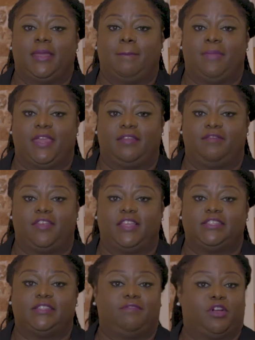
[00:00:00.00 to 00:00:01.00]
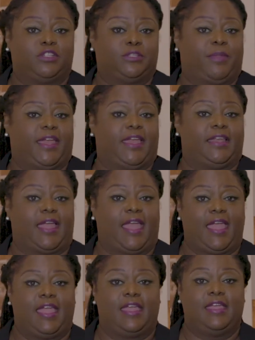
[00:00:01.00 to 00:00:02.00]
in benefits versus Plan
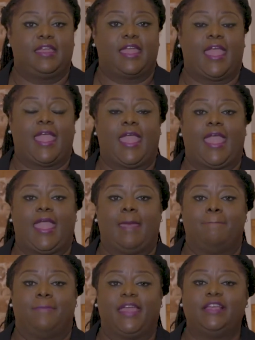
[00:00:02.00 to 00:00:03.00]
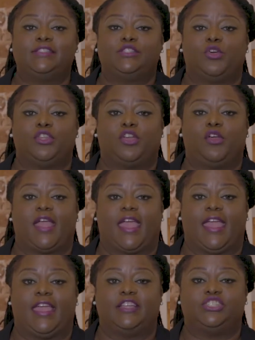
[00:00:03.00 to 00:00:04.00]
A, and based on your
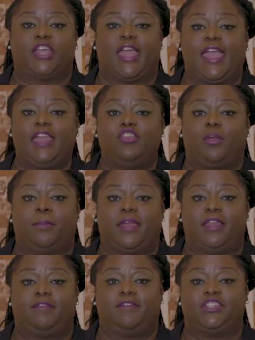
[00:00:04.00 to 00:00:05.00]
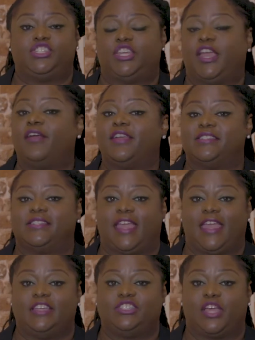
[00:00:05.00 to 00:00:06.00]
age and your beneficiary's
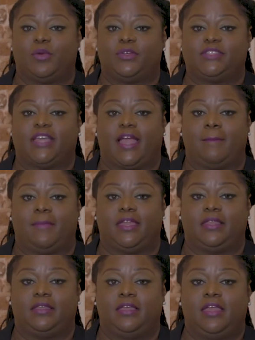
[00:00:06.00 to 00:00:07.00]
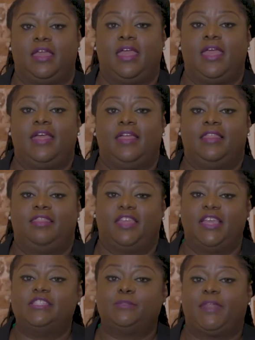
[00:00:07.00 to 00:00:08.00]
age at retirement,
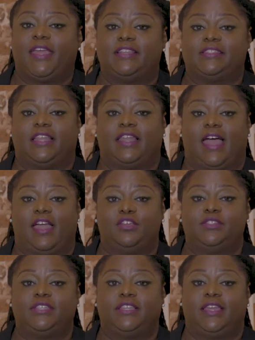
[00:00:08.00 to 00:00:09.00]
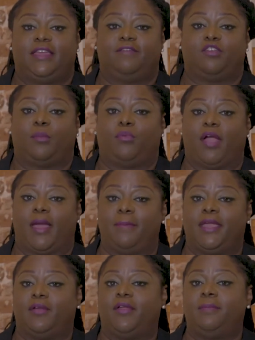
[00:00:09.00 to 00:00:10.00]
these plans allow you to leave your primary